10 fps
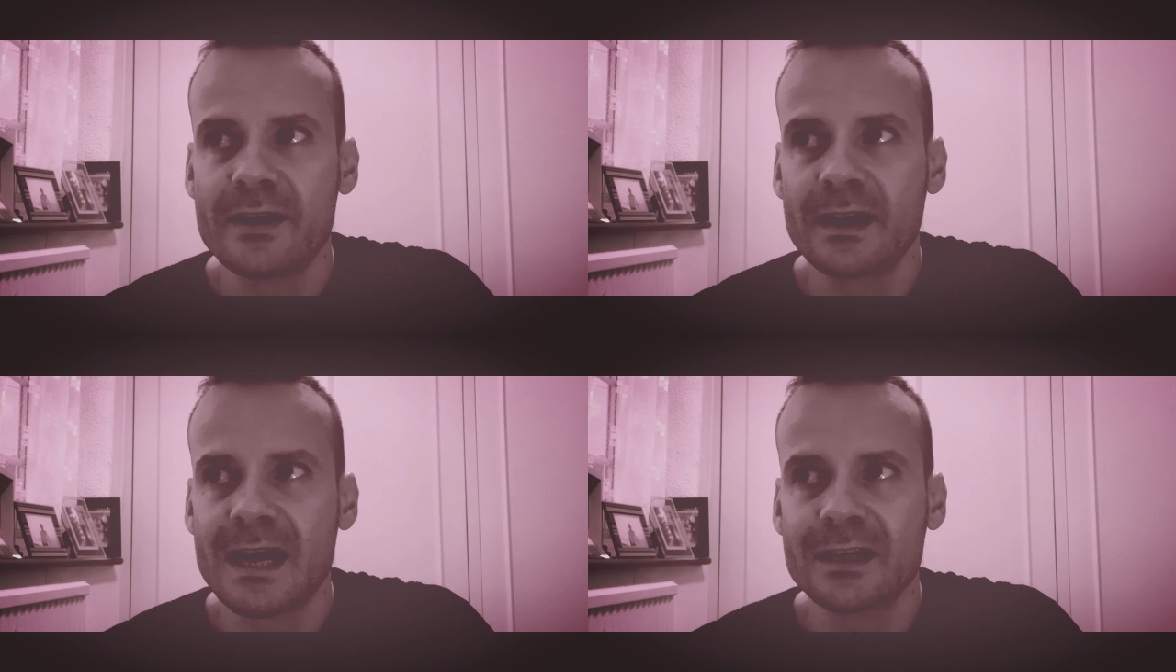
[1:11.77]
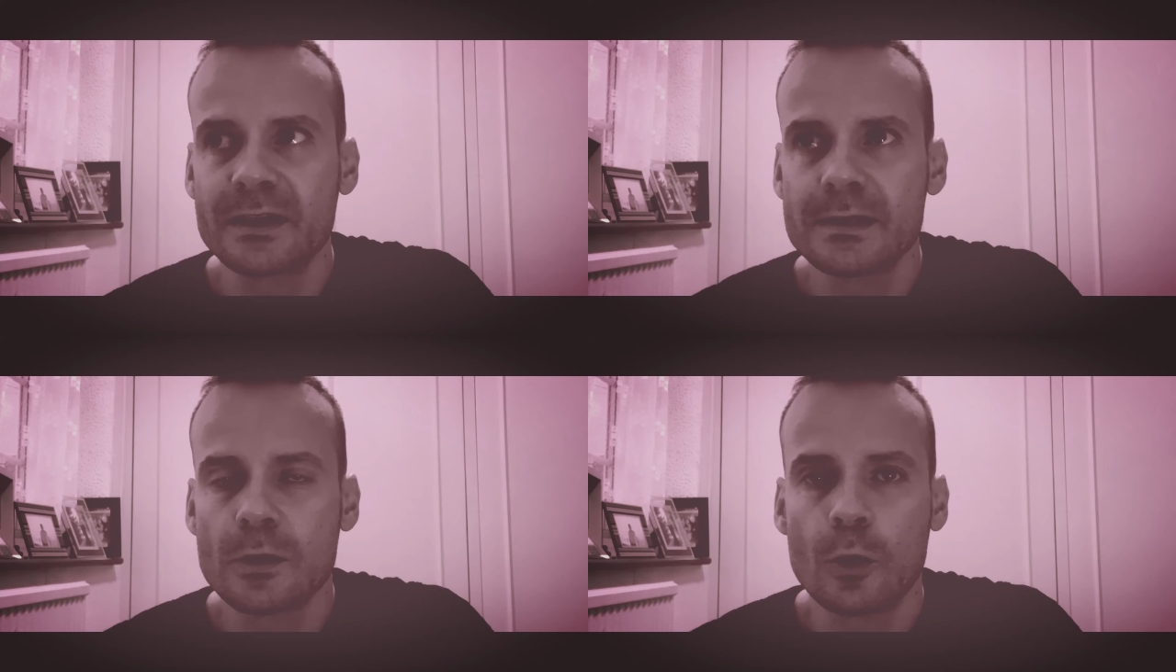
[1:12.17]
other
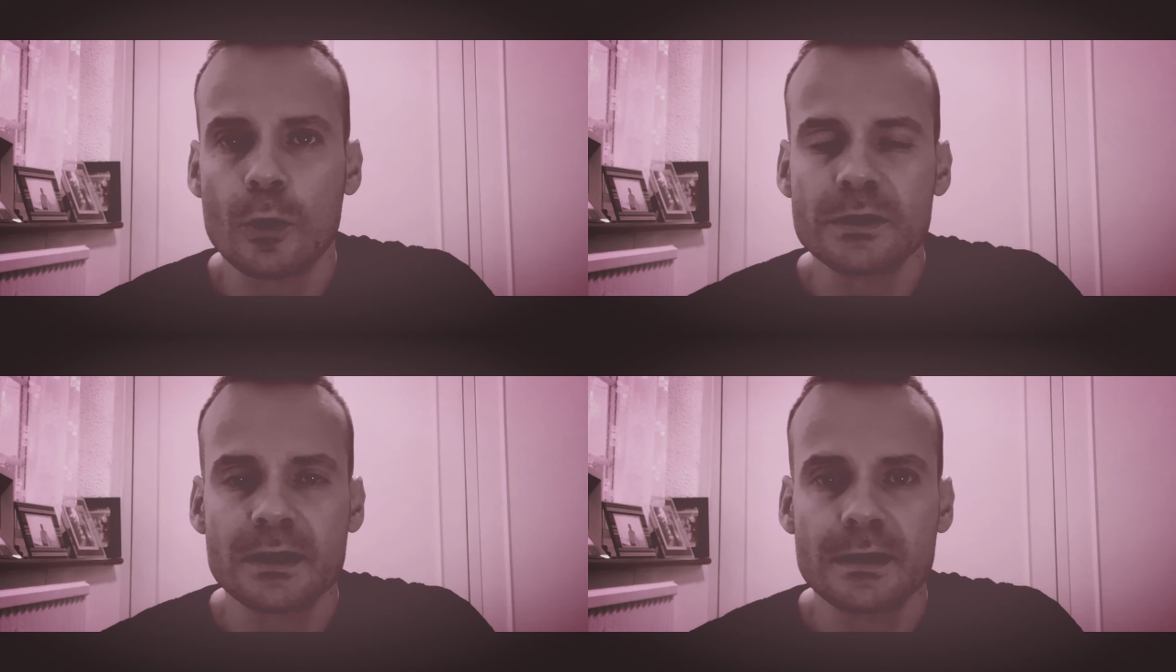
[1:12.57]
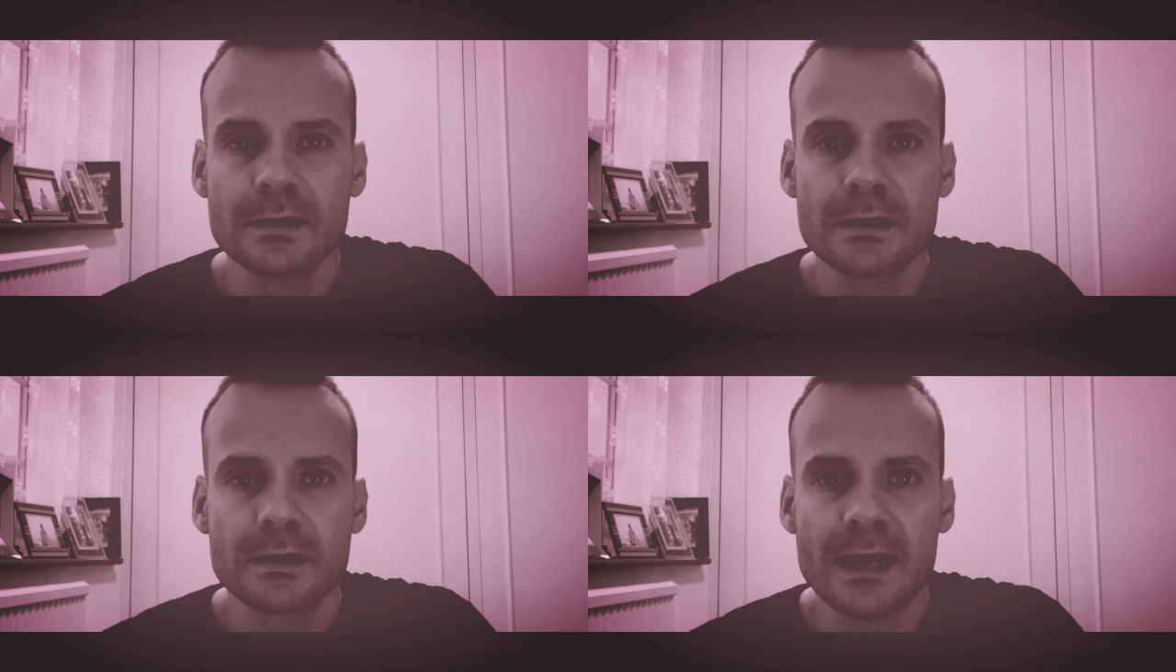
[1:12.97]
countries or
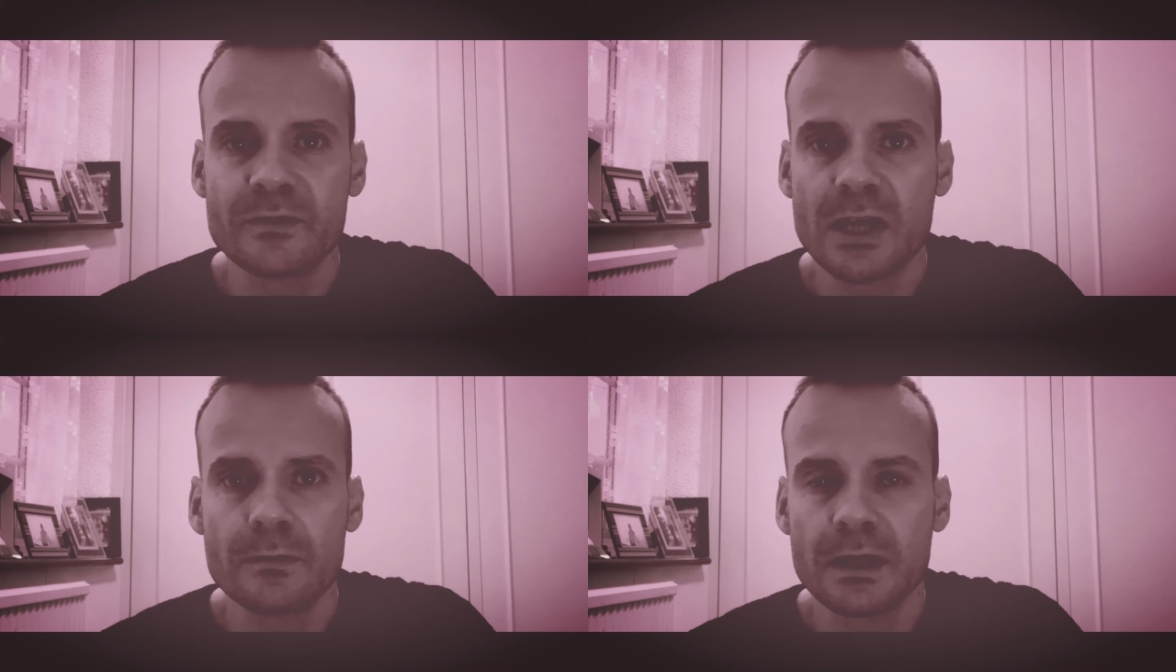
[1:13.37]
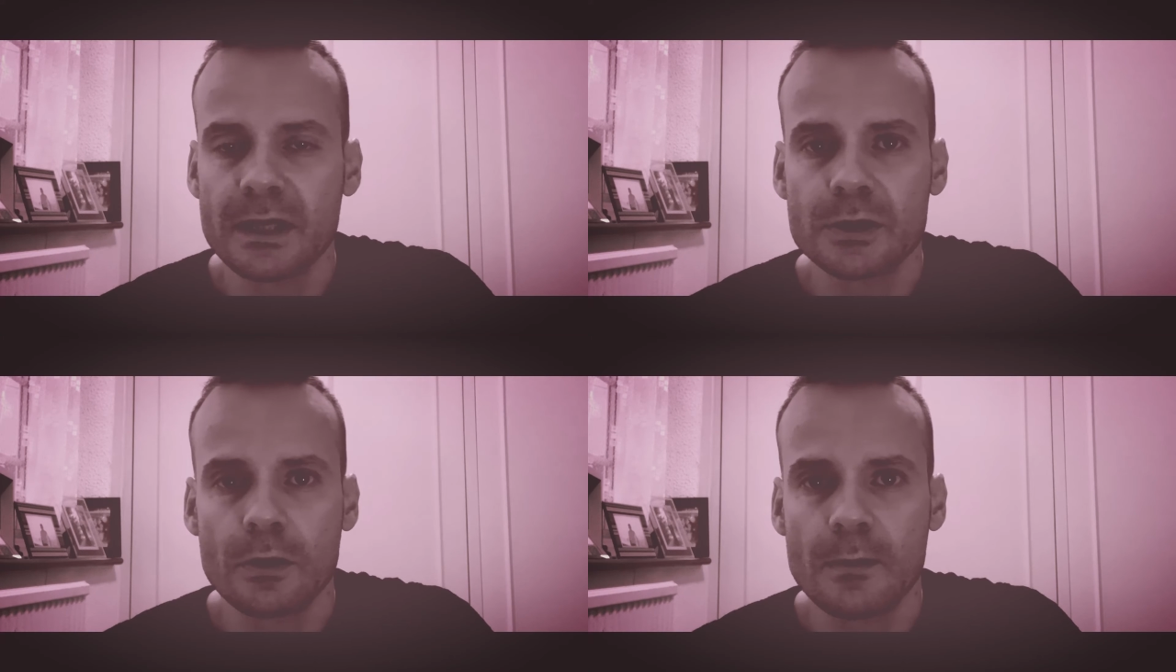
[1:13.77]
continents time traveler
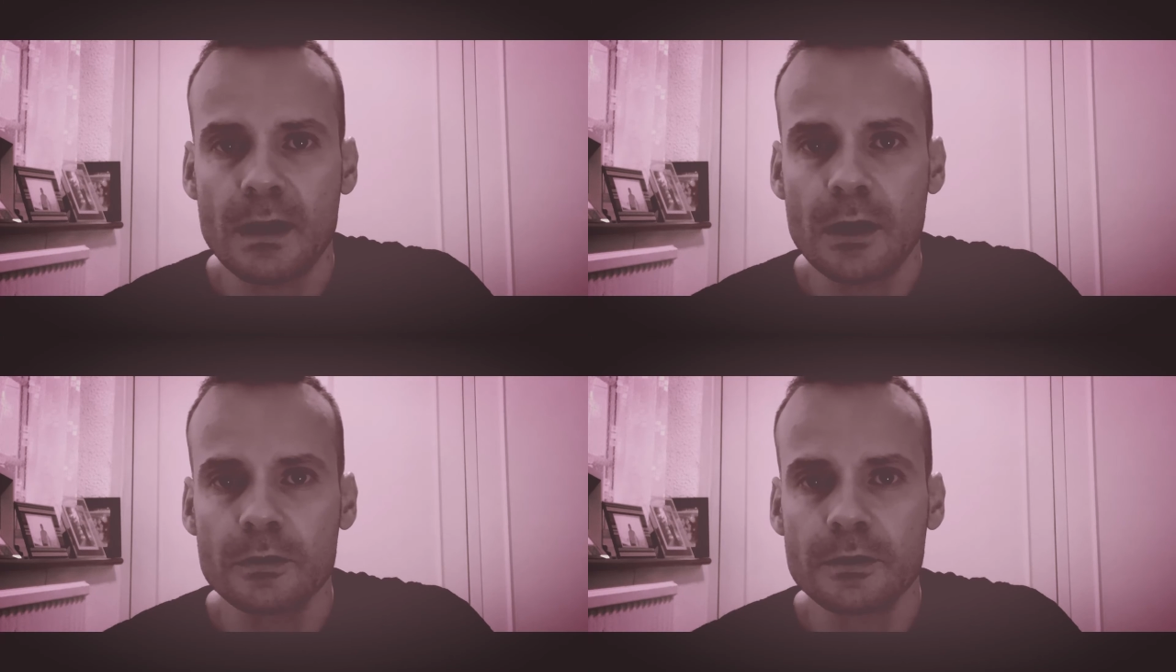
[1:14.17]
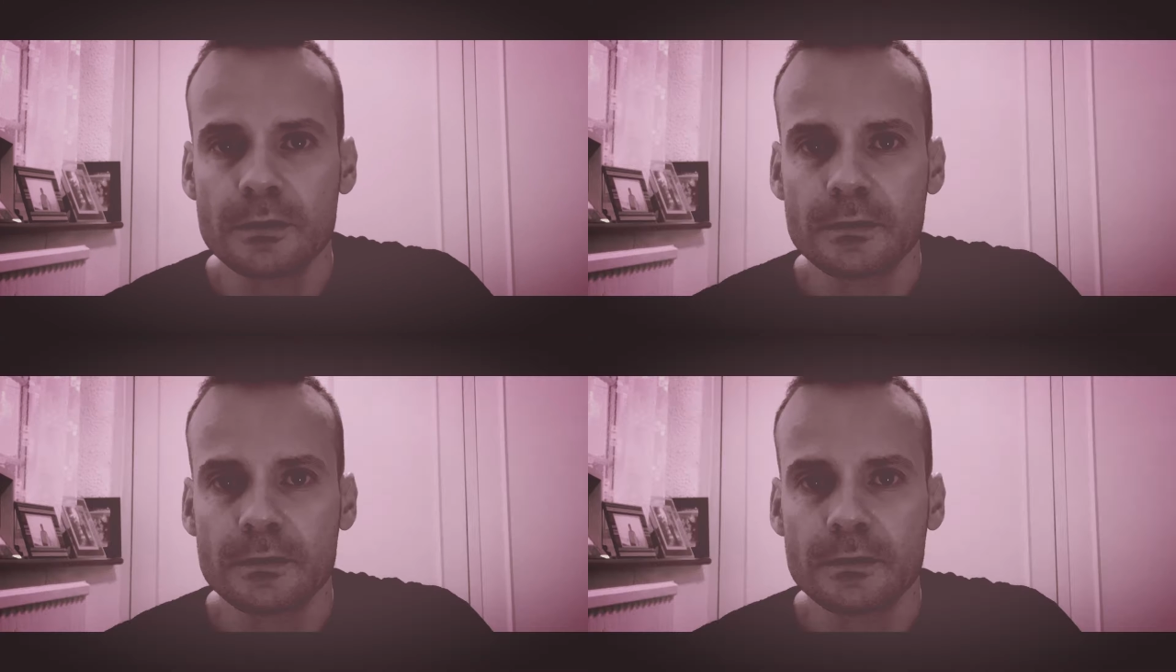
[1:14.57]
can talk about?